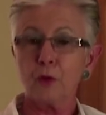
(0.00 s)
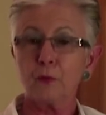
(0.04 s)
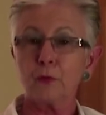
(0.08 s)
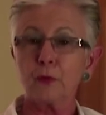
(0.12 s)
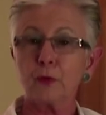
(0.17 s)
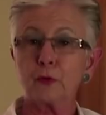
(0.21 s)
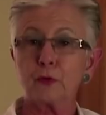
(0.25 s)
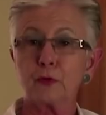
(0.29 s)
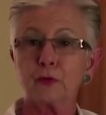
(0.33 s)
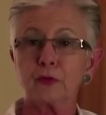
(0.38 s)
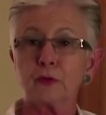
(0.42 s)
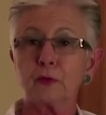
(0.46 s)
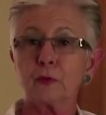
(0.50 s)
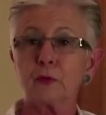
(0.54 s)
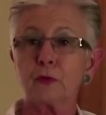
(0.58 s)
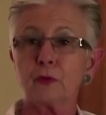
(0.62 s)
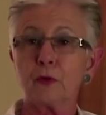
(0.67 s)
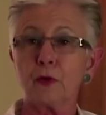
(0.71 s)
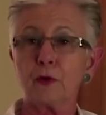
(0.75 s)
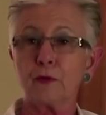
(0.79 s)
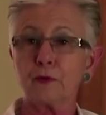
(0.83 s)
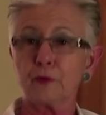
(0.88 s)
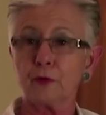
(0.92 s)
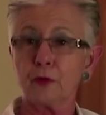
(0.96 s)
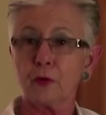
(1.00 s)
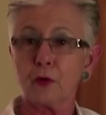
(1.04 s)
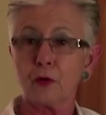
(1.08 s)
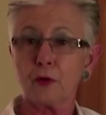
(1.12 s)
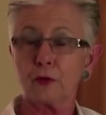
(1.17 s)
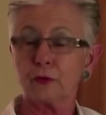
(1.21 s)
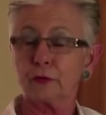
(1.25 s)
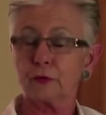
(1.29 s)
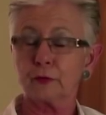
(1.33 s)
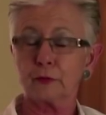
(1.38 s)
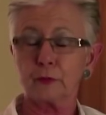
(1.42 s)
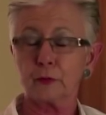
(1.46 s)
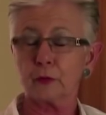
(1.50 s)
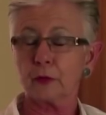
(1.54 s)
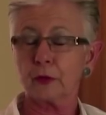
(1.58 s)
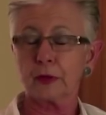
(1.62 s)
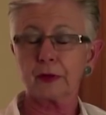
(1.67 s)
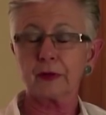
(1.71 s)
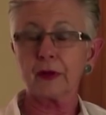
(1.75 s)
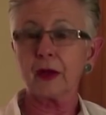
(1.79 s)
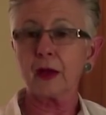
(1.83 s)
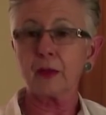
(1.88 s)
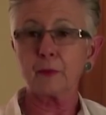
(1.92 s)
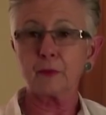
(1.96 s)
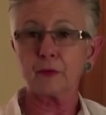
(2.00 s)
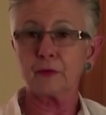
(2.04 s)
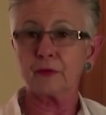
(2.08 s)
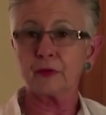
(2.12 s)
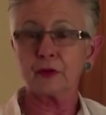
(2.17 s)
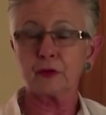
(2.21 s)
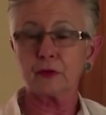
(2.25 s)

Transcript: because he would often ask for the type of